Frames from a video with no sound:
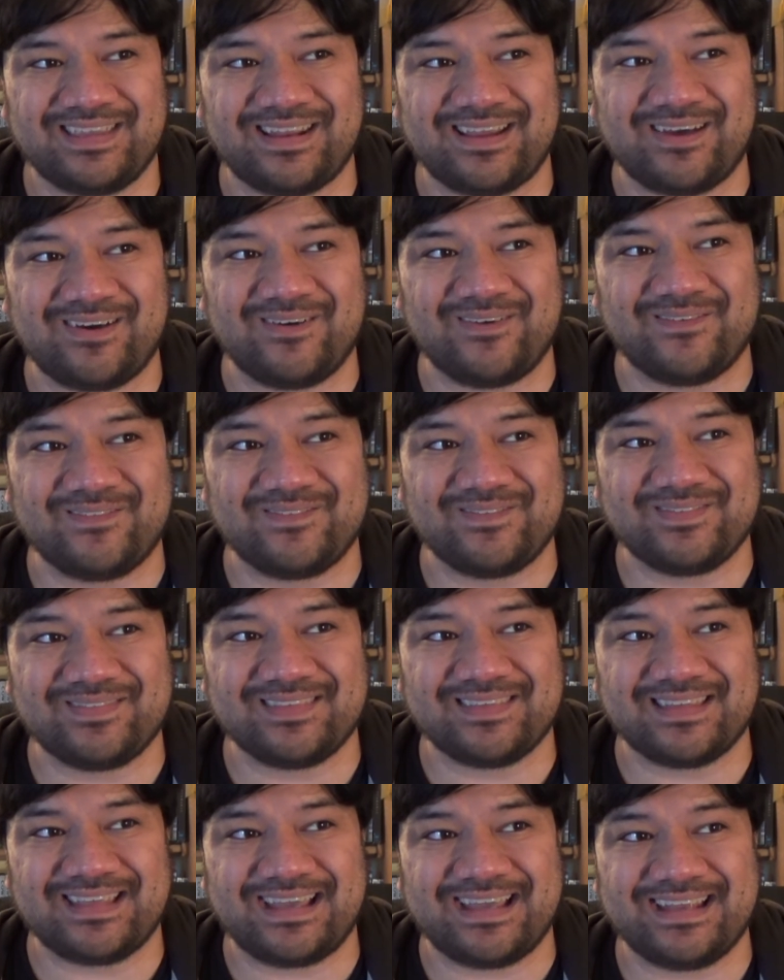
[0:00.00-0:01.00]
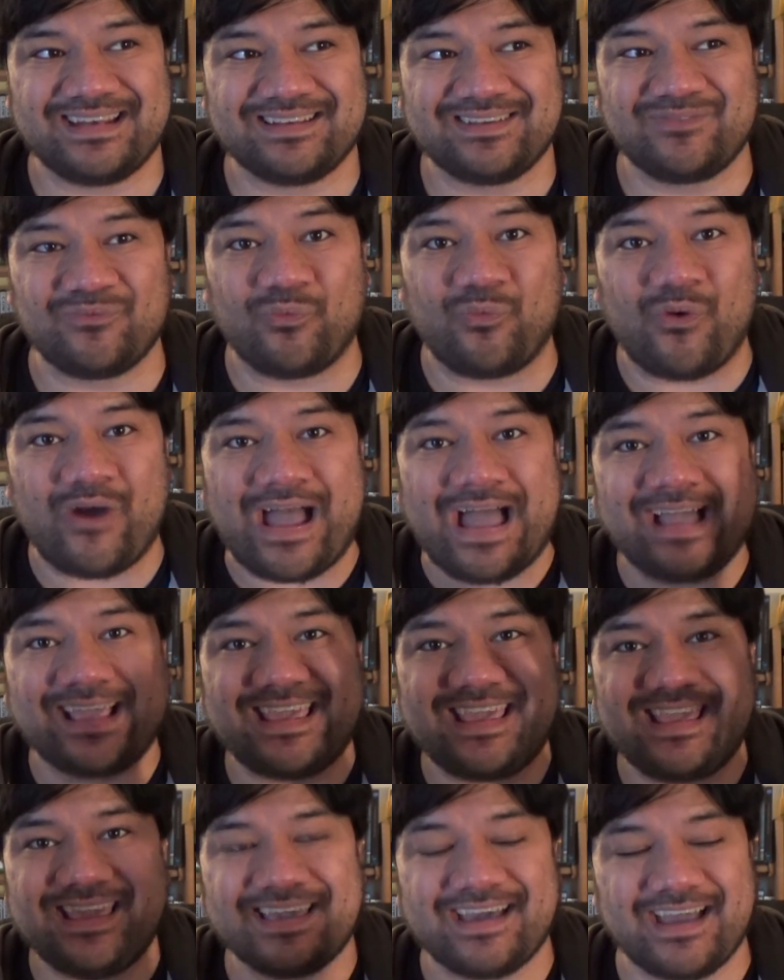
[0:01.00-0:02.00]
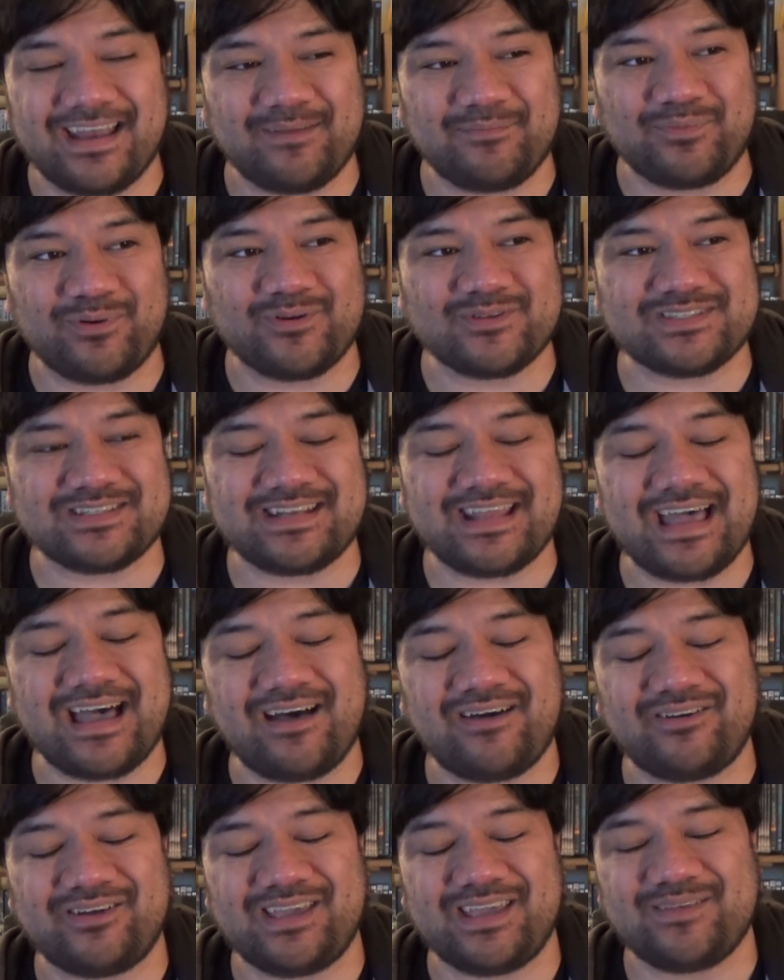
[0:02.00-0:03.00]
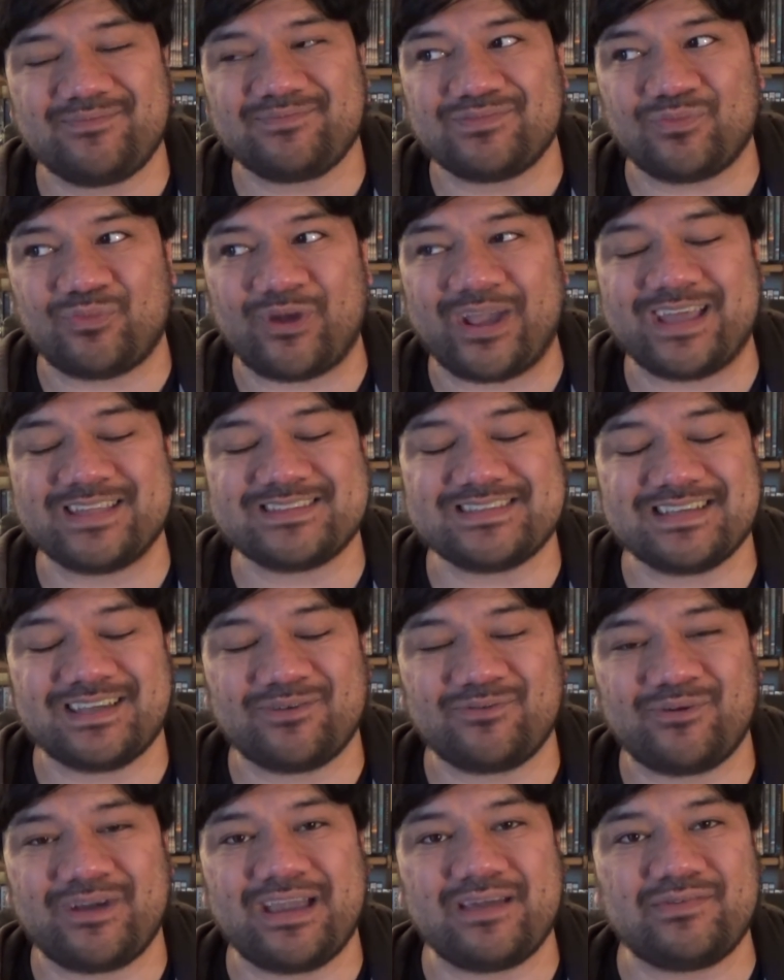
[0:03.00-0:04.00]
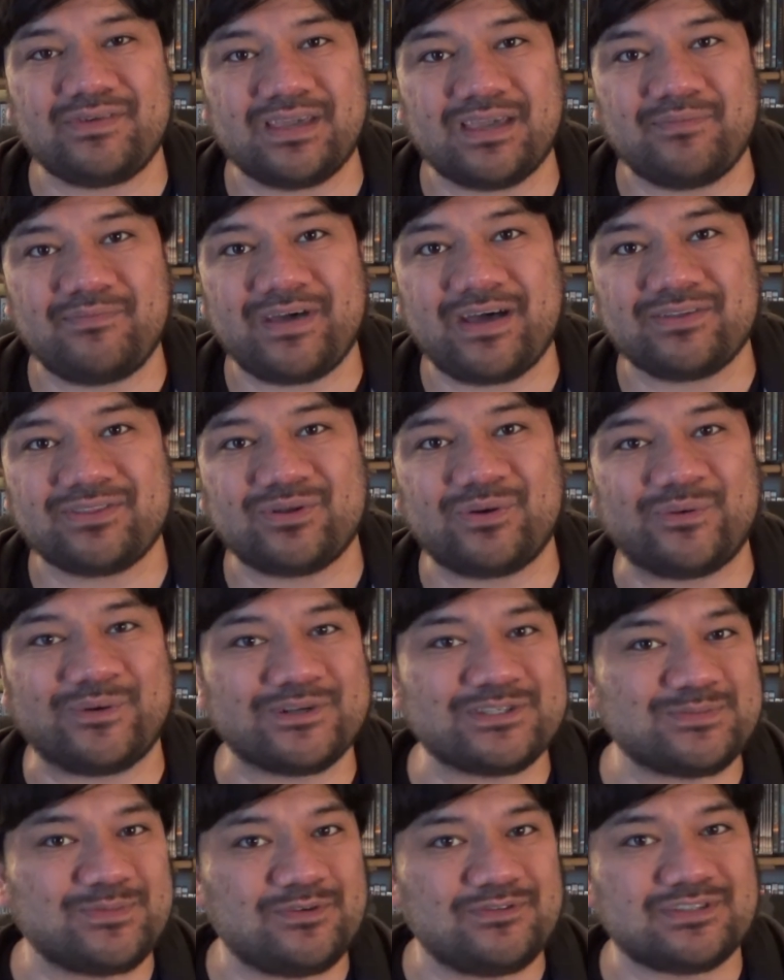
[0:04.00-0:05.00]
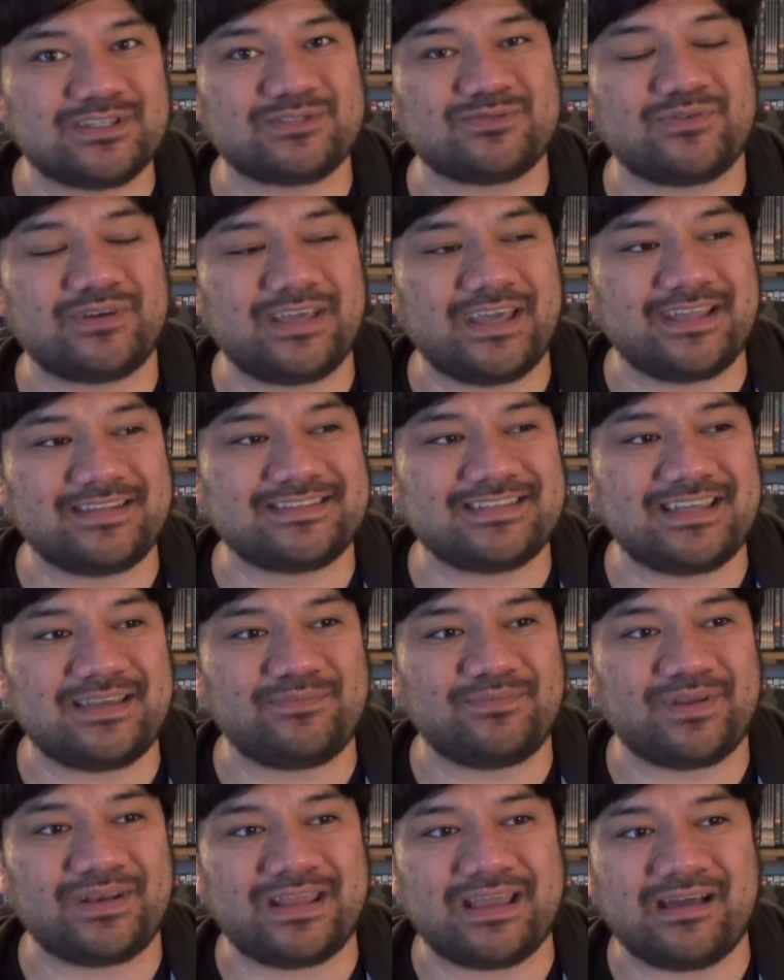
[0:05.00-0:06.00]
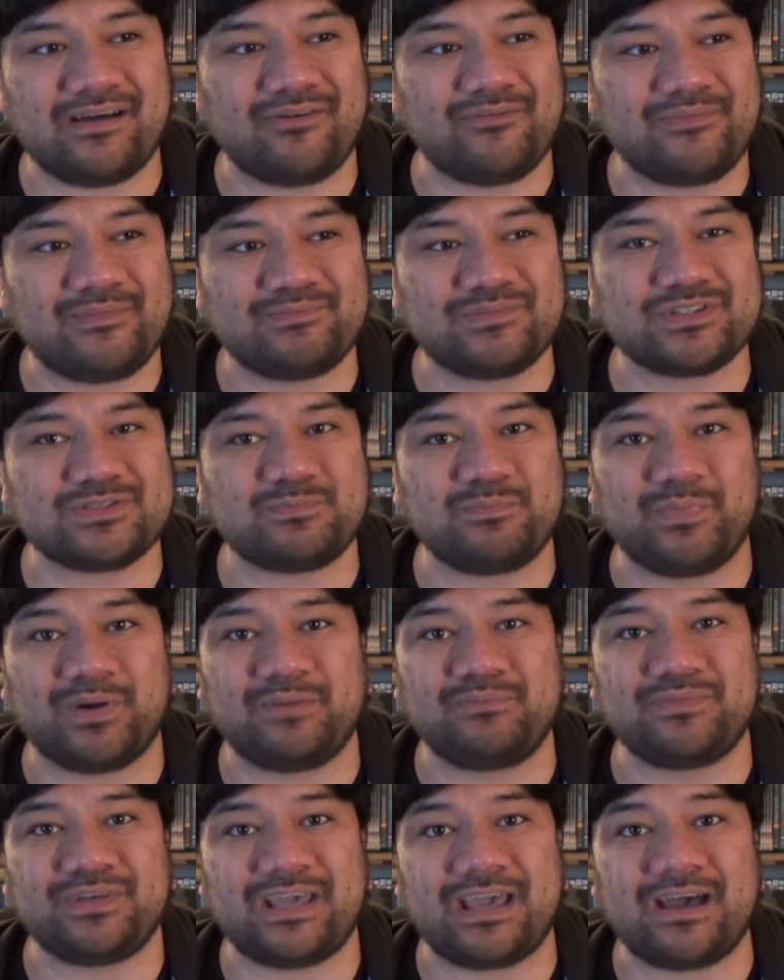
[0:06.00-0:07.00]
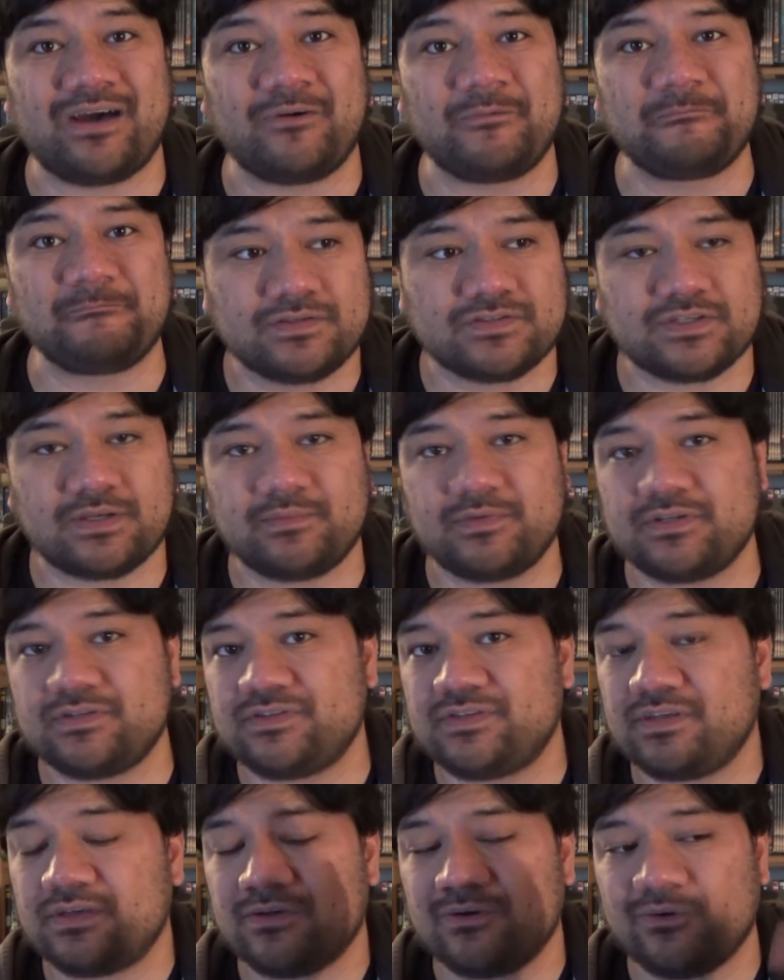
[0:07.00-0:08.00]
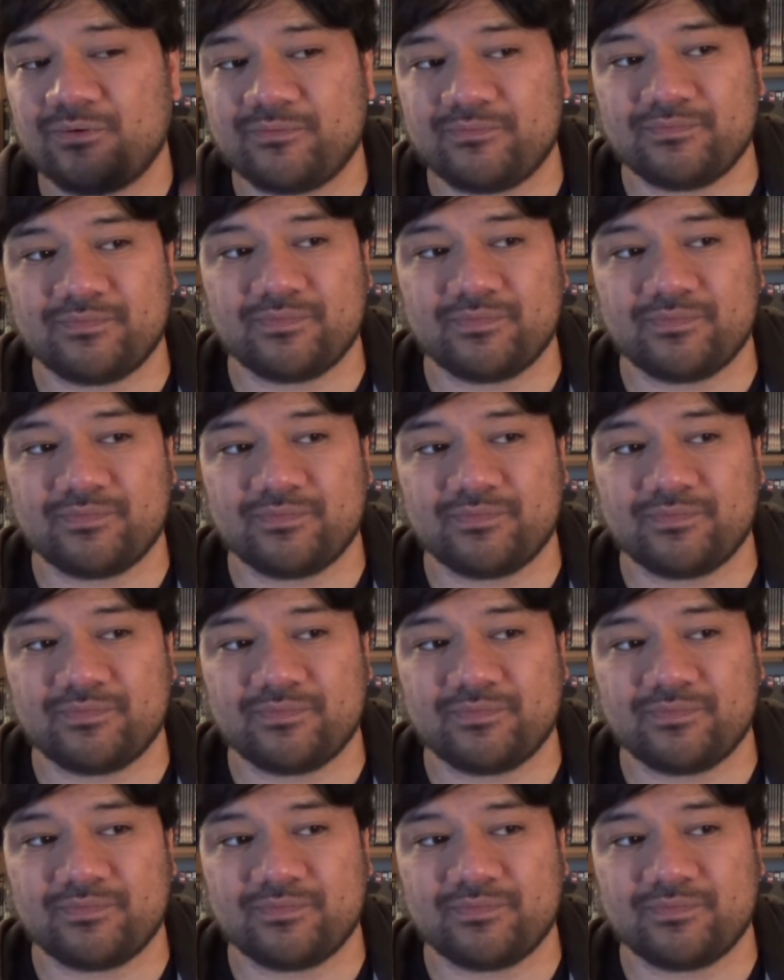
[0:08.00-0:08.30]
you know, that wacky kind of personality, ranting and raving about the worst movies of twenty eighteen, but now I'm just bummed out. So I'm gonna do